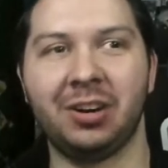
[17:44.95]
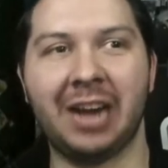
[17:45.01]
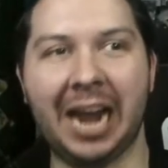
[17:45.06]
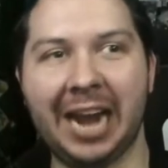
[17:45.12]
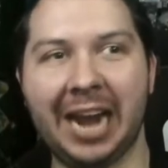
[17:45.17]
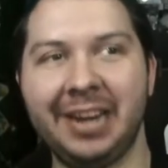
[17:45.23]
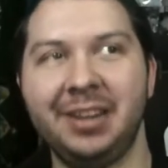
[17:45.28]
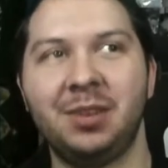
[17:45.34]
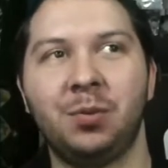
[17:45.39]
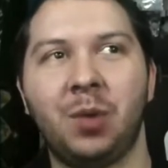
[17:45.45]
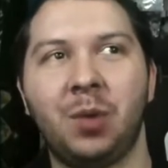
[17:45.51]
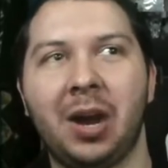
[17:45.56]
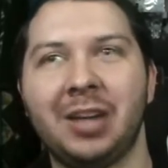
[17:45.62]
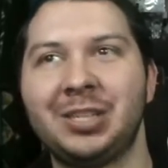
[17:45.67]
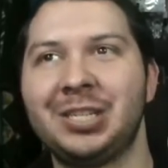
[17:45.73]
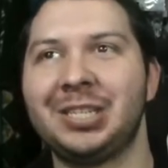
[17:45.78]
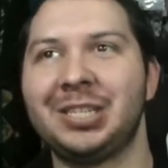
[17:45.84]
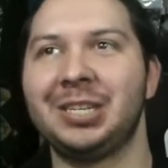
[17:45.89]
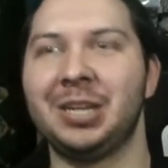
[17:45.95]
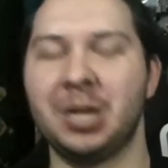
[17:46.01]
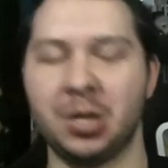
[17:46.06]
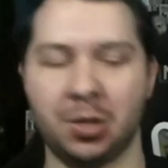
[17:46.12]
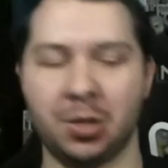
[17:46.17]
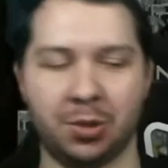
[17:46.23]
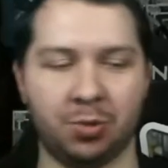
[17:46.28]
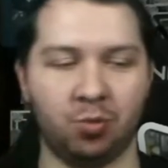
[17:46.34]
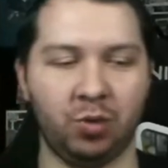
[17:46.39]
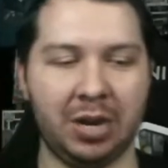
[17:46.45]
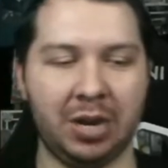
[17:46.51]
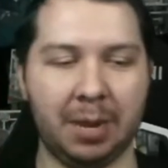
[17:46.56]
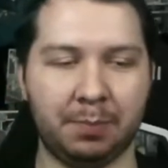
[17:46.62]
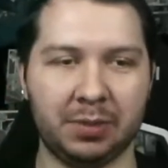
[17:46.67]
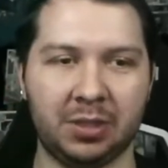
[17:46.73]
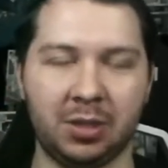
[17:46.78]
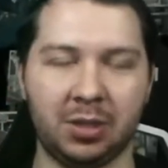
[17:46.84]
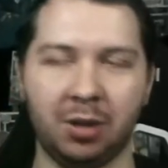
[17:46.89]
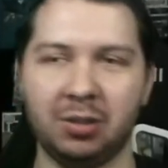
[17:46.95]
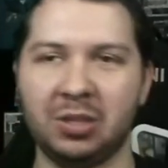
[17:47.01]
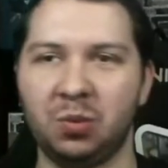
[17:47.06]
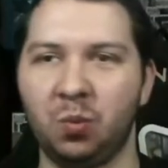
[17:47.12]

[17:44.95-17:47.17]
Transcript: I need to watch three episodes in